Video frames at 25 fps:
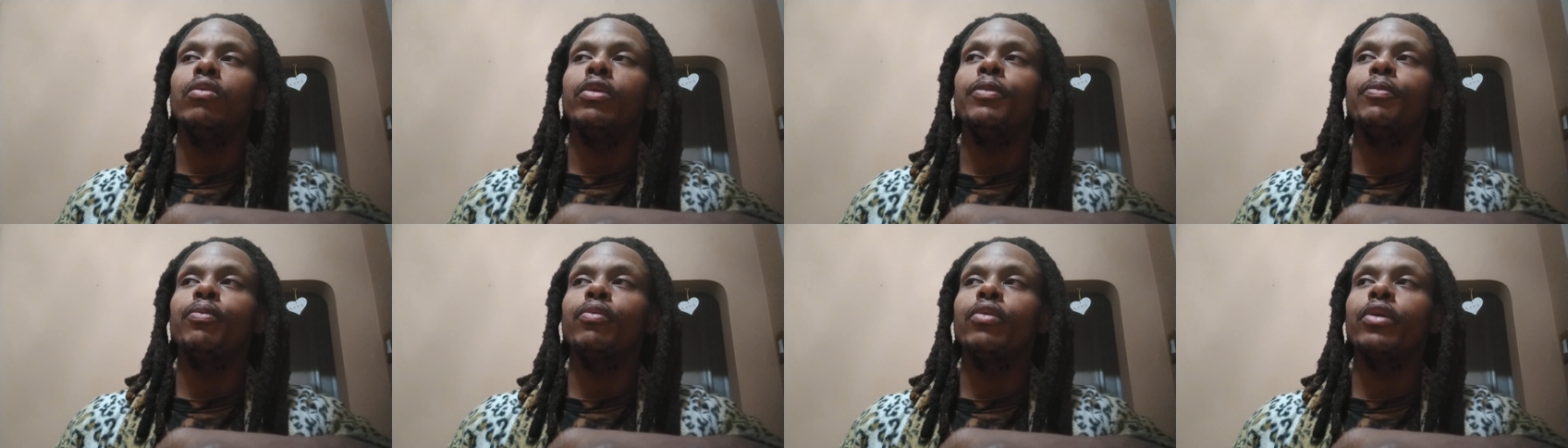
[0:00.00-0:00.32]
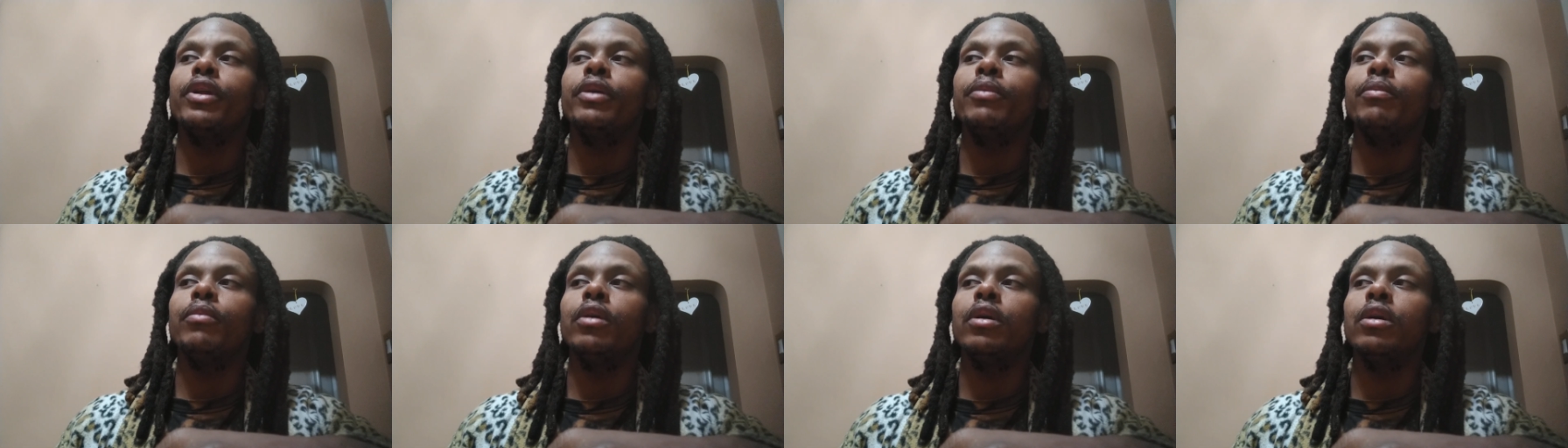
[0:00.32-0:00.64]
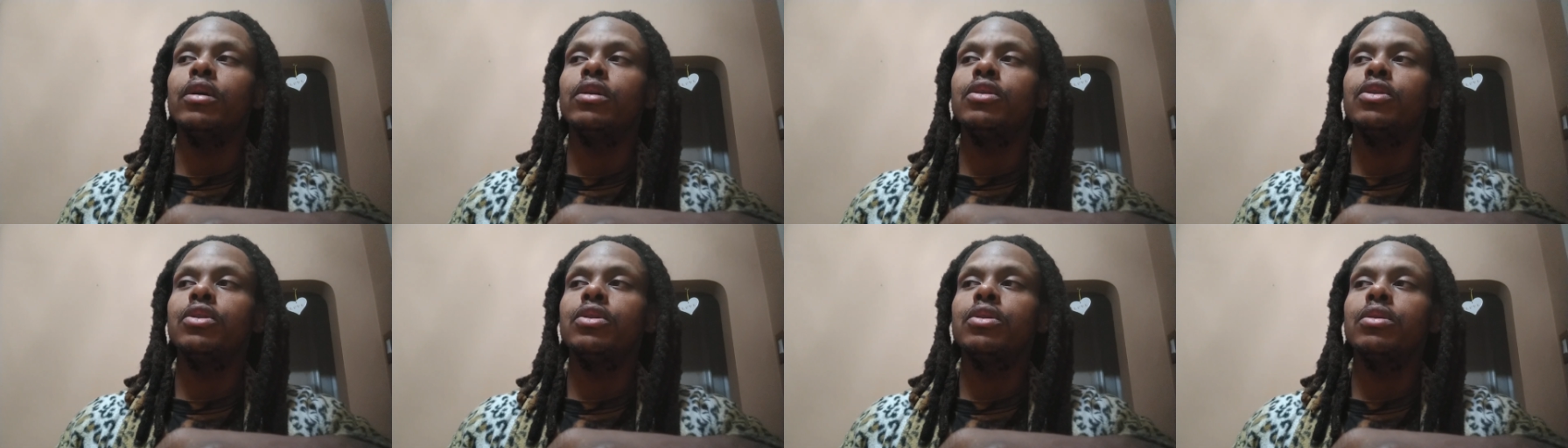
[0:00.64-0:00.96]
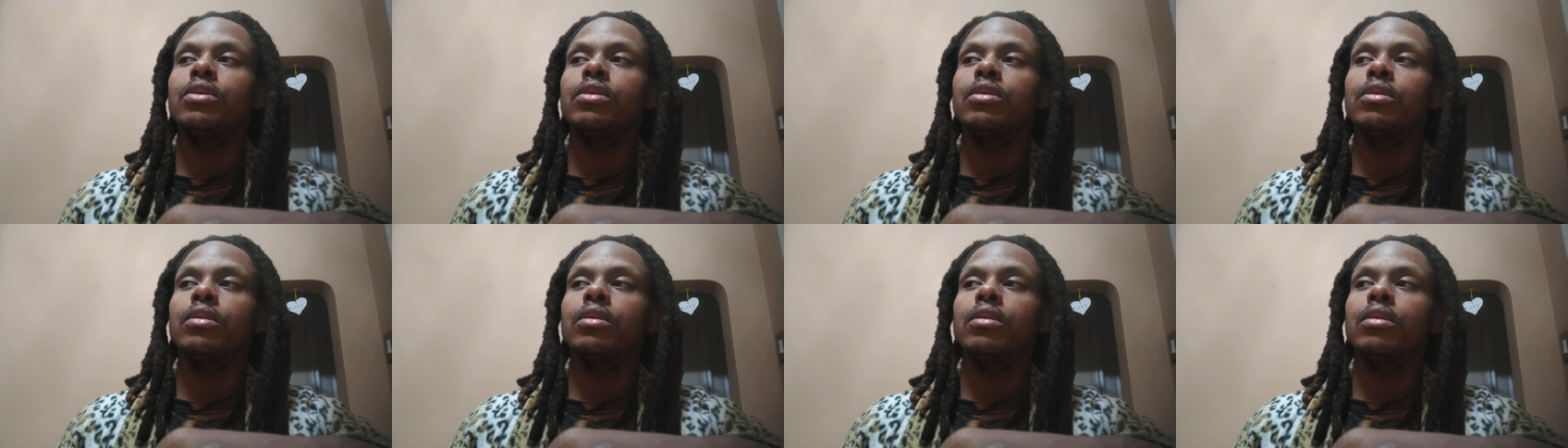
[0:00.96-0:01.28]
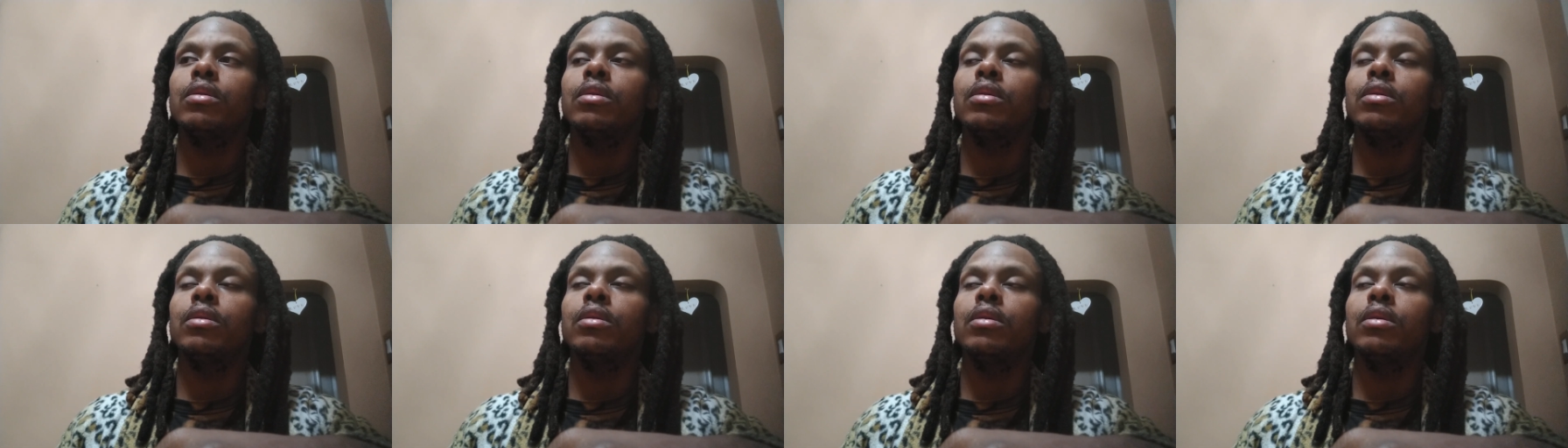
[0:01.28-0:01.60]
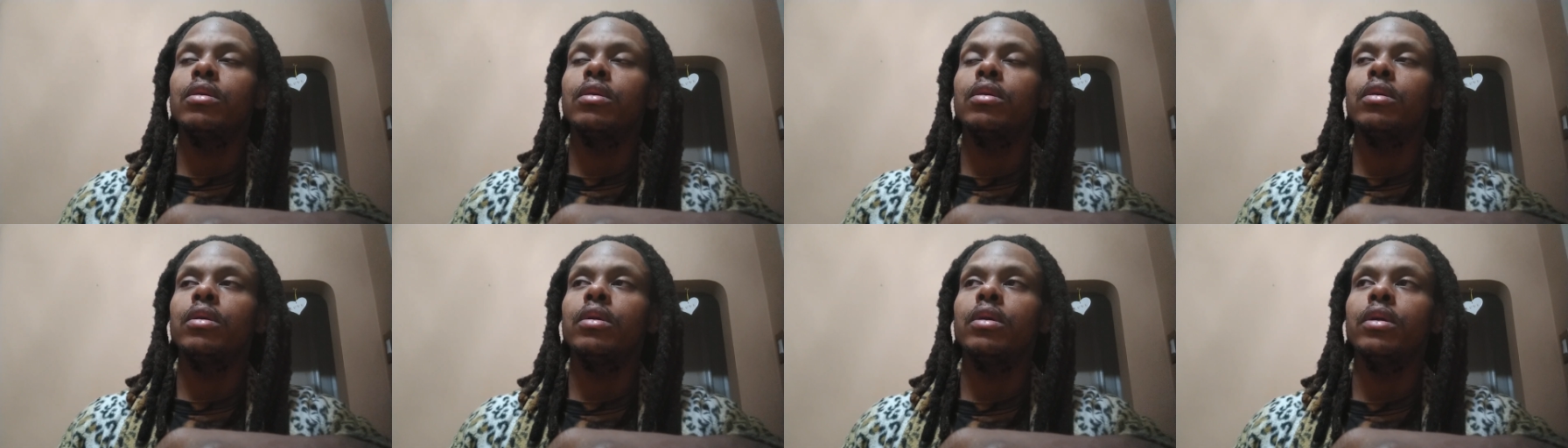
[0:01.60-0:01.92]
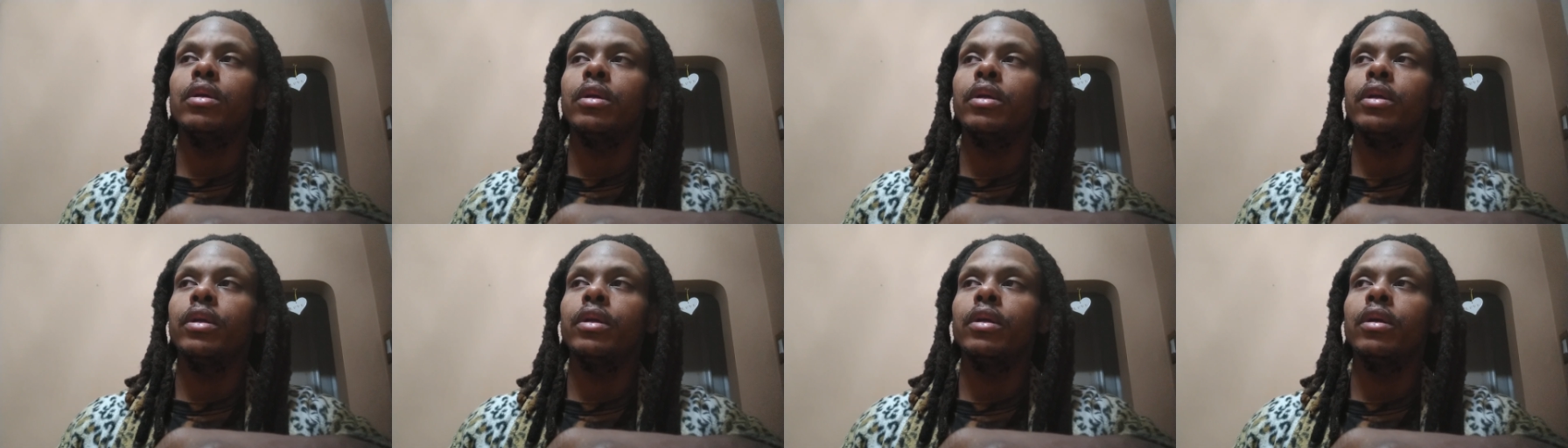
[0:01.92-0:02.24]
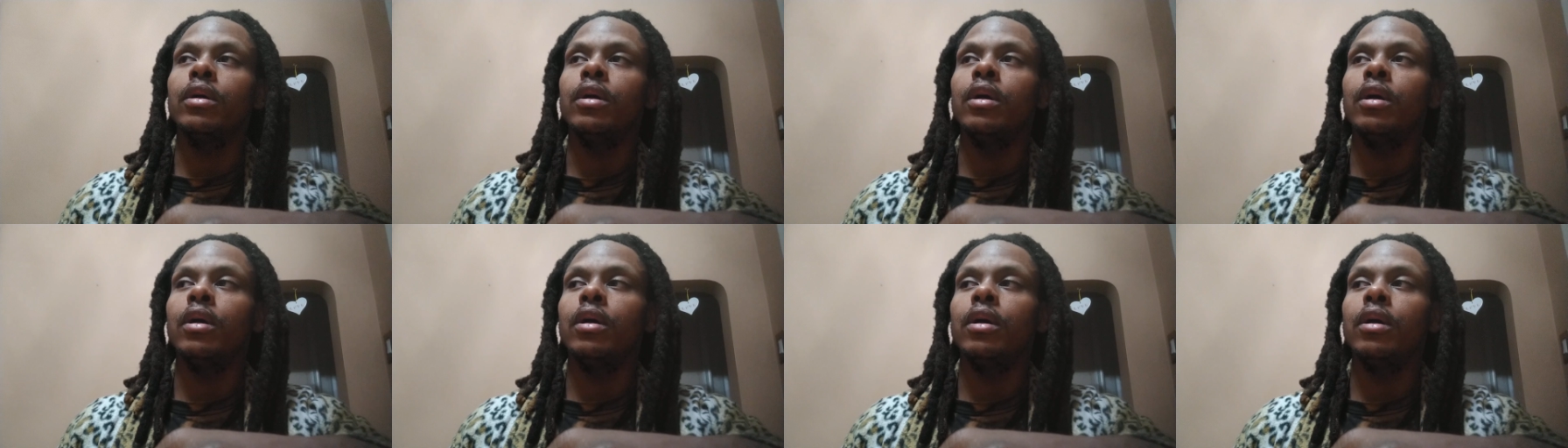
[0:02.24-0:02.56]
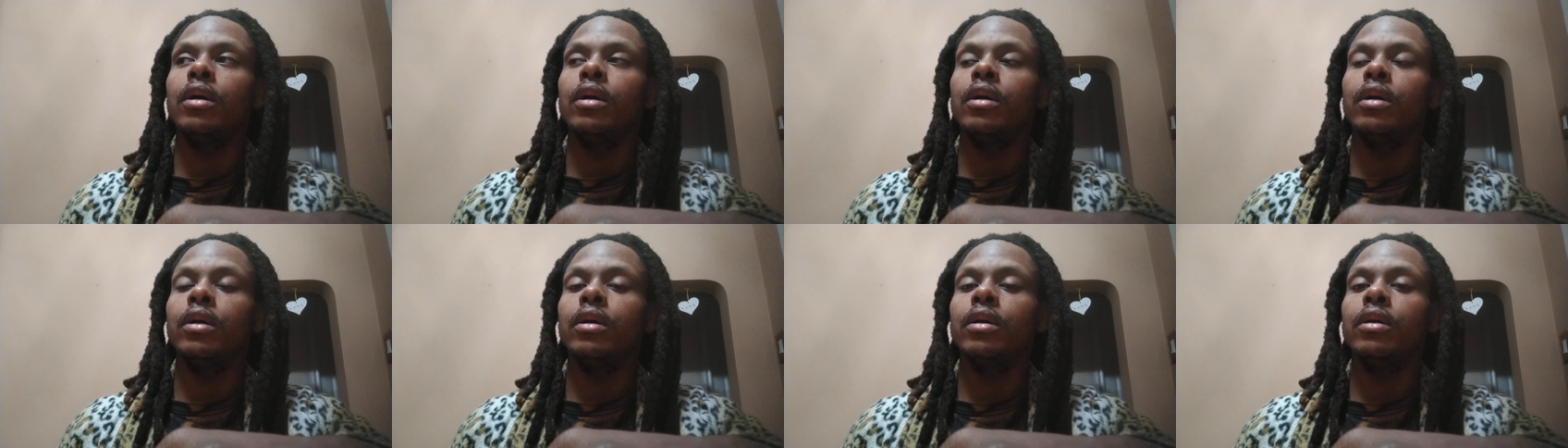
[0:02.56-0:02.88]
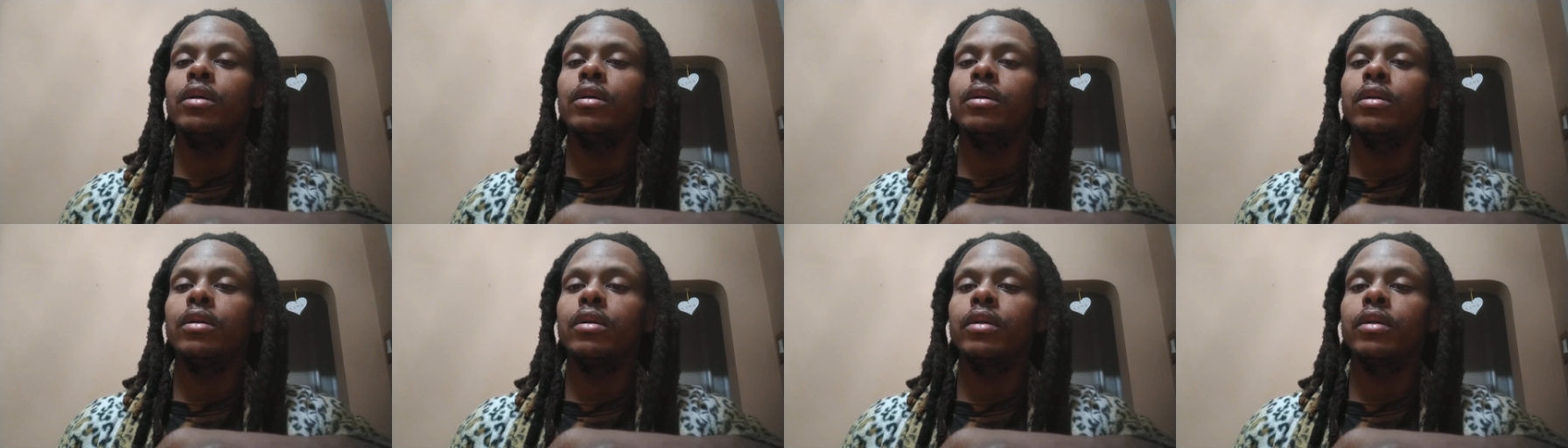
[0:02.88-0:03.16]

we pretty much uh,